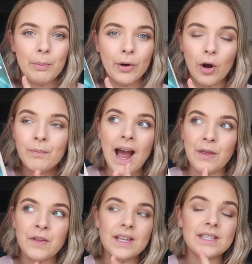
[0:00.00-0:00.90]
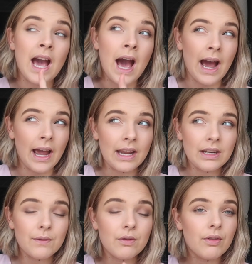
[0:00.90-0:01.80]
But I think that's
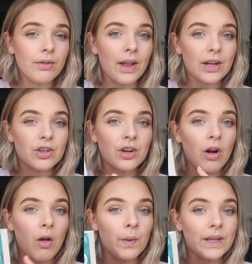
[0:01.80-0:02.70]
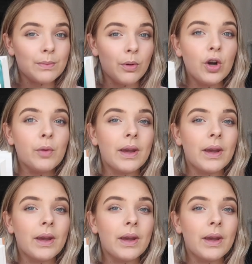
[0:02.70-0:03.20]
kind of a reflection on this book,